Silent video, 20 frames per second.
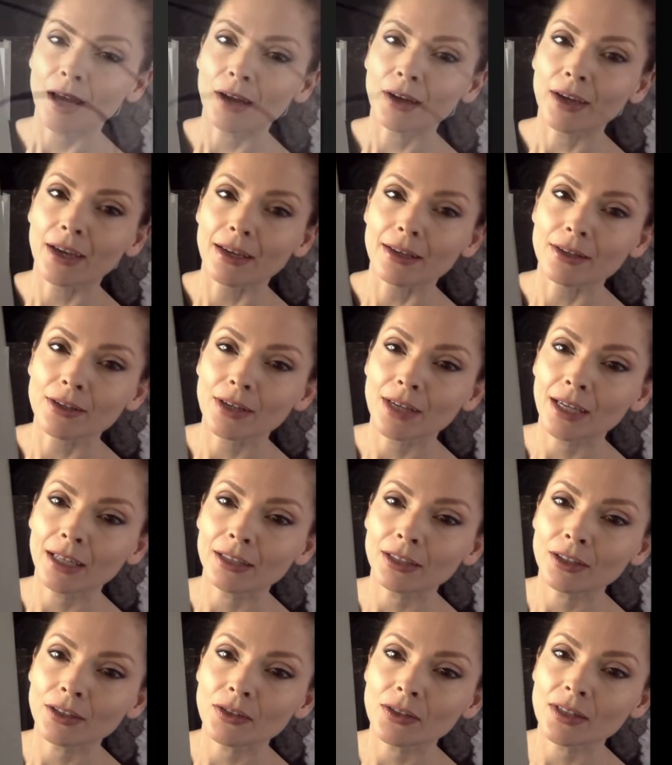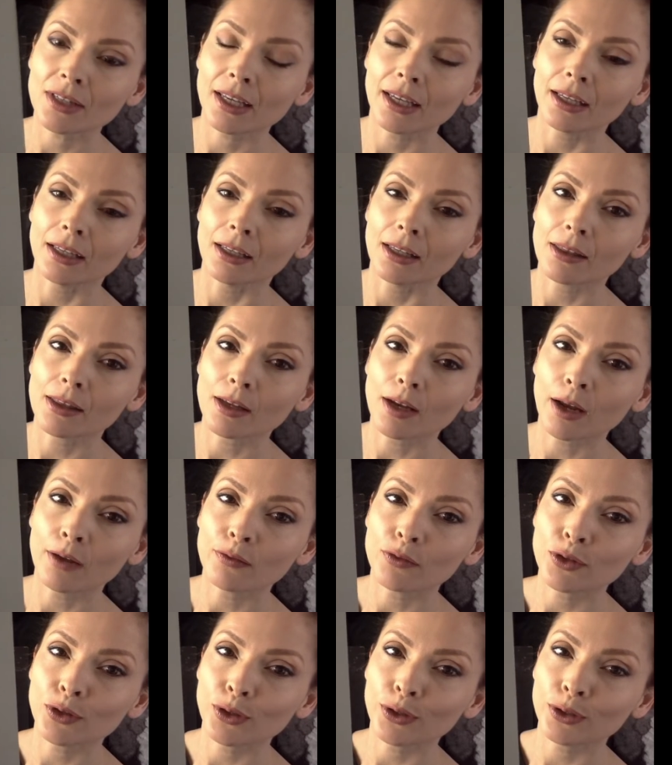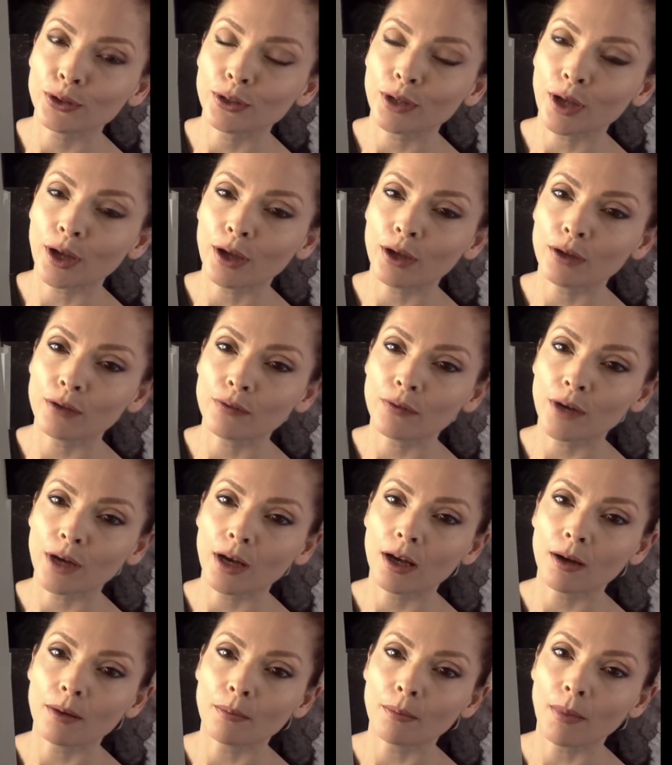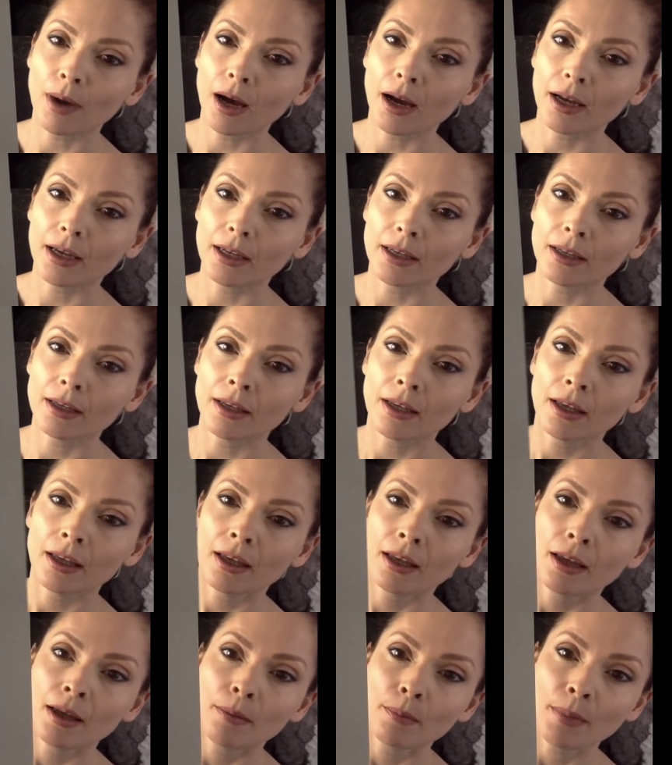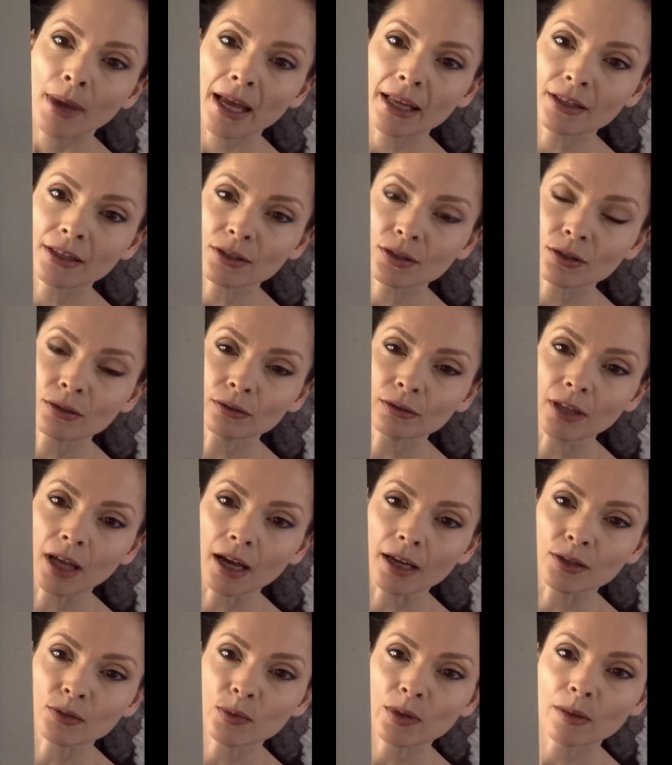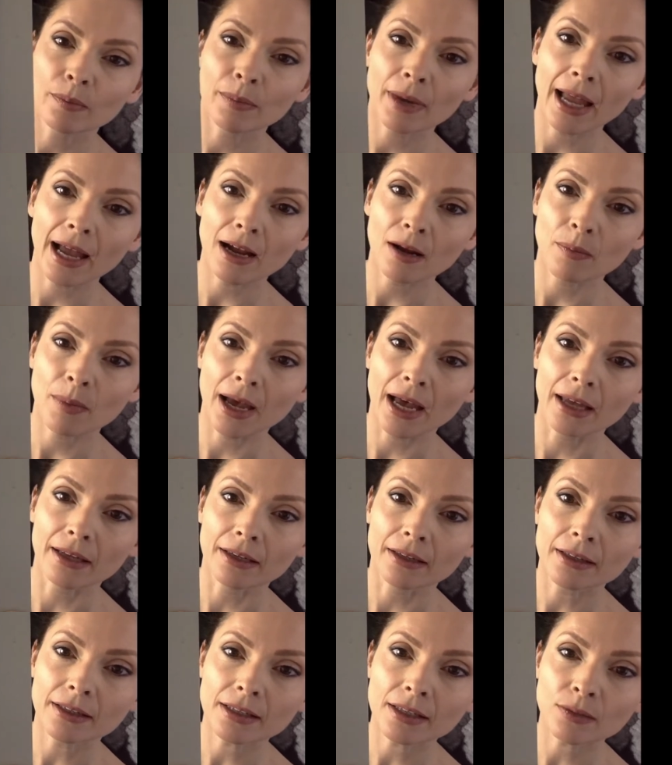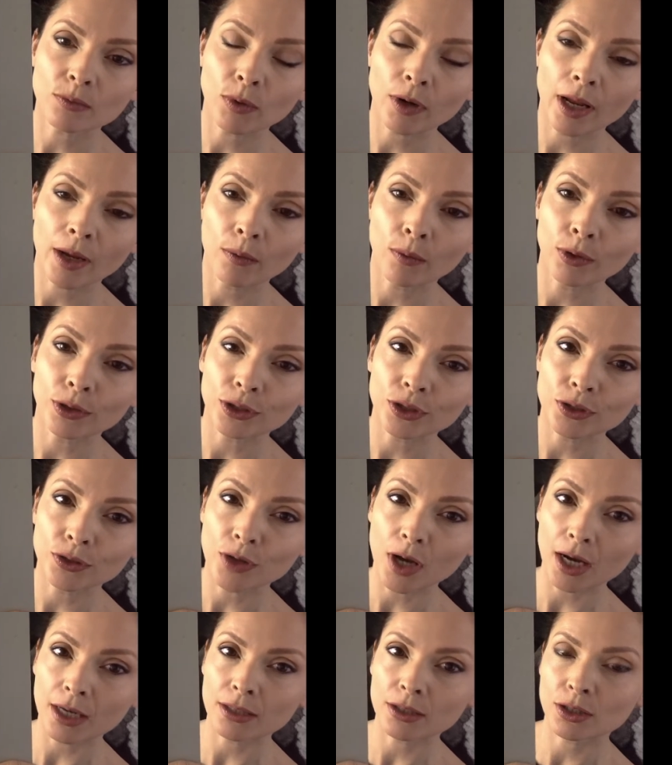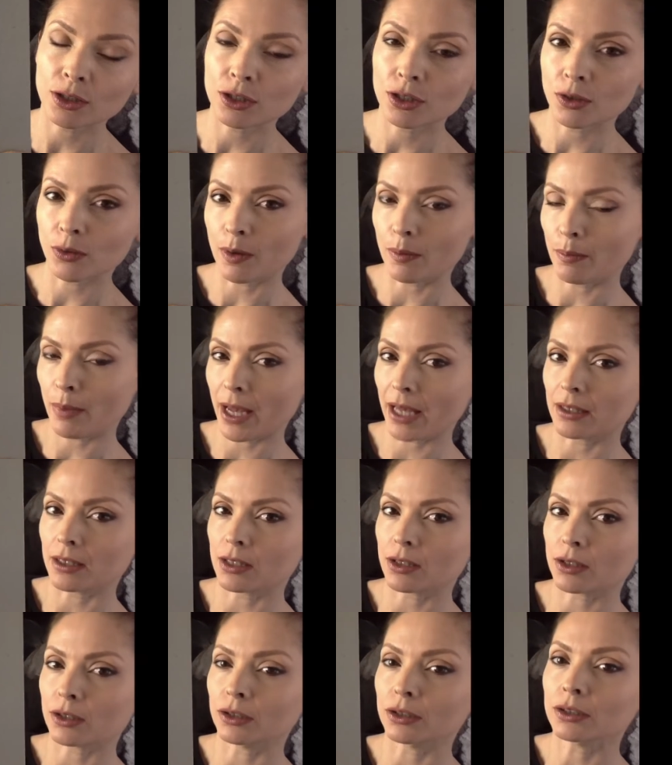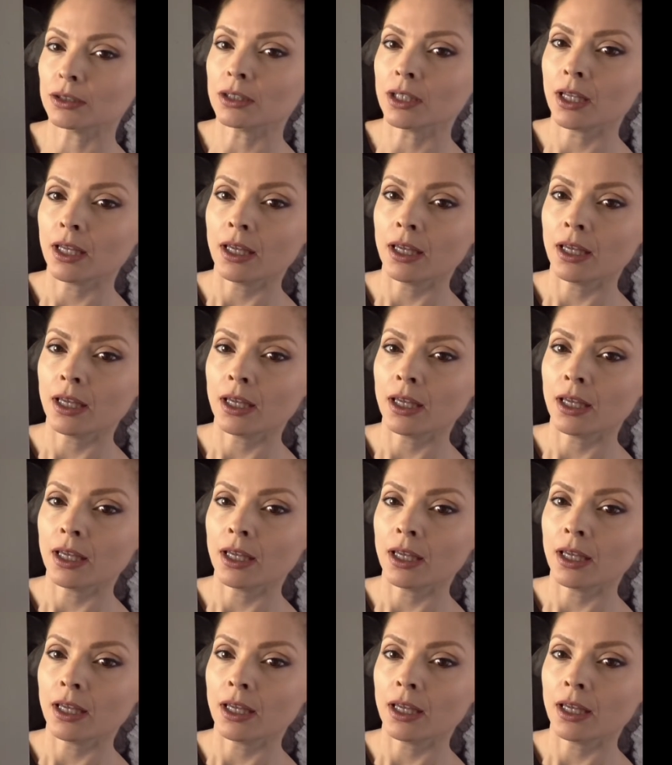Okay, so can you see that I've gone over my pencil lines with a black pen, and this is what I want you guys to do in pencil.